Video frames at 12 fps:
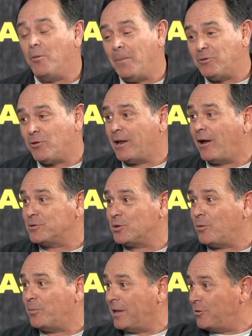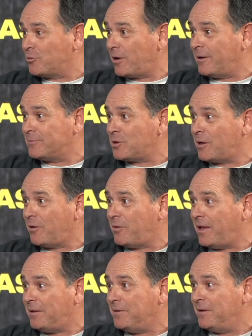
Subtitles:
Although my training officer didn't your training officer tell you that?